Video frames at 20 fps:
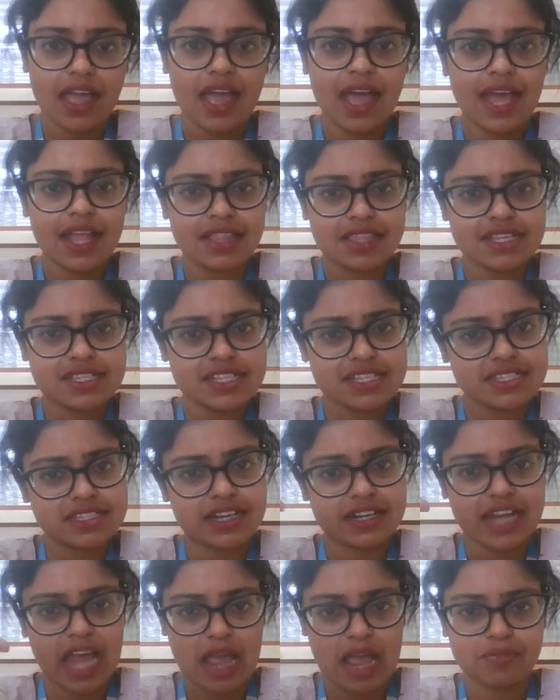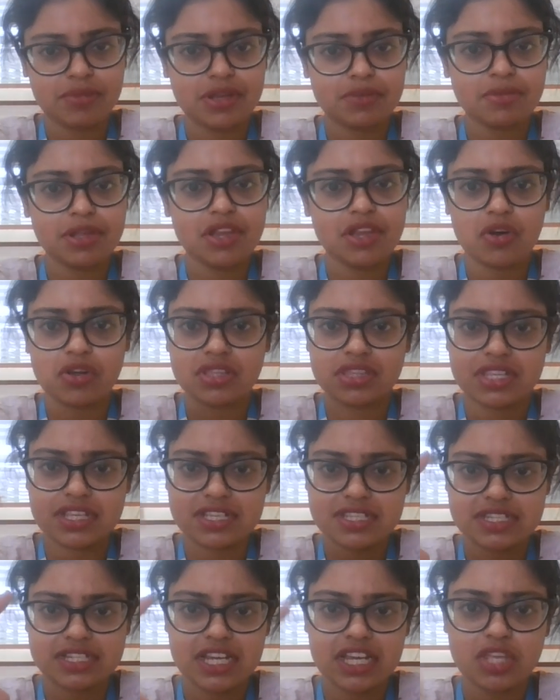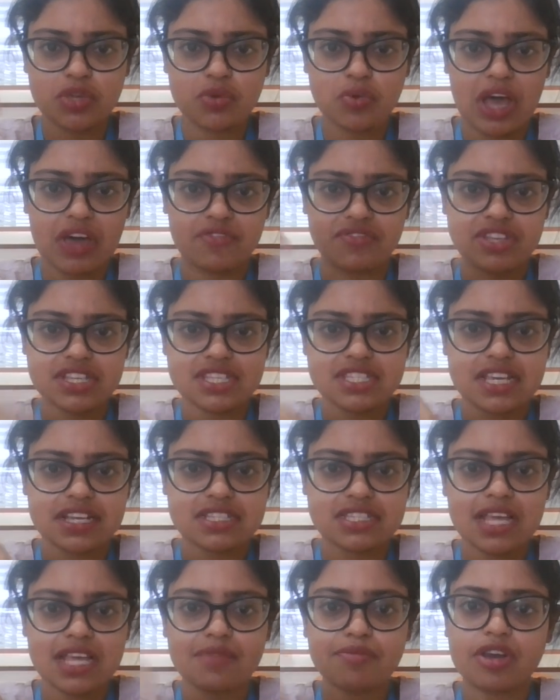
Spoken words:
and this is the timetable. On this day you have this exam,